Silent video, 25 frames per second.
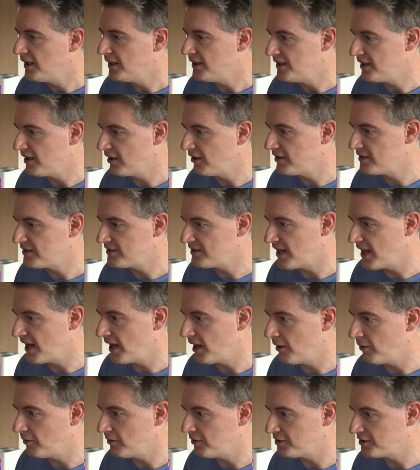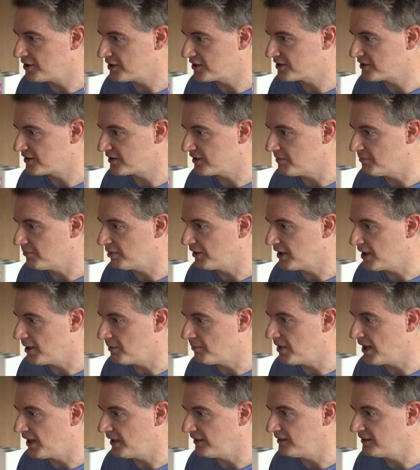there is now just simply a
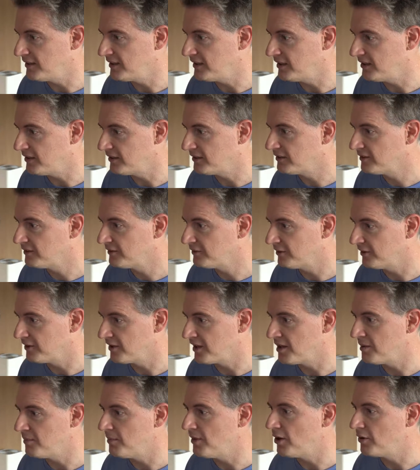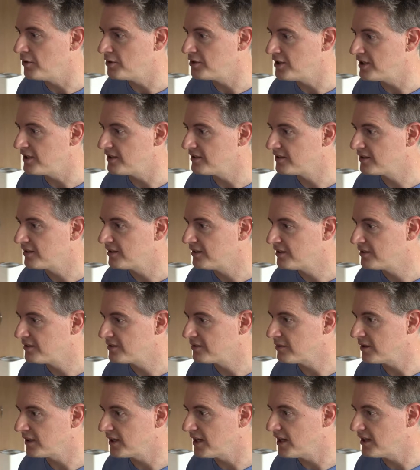button here for the emojis.
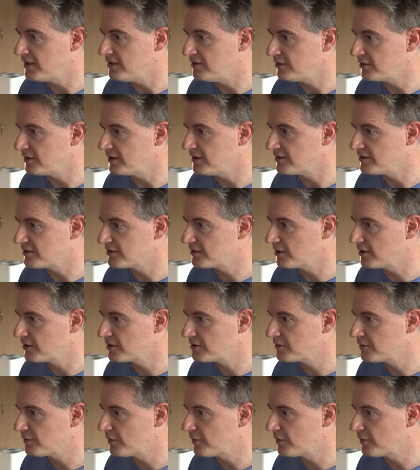So again, you can search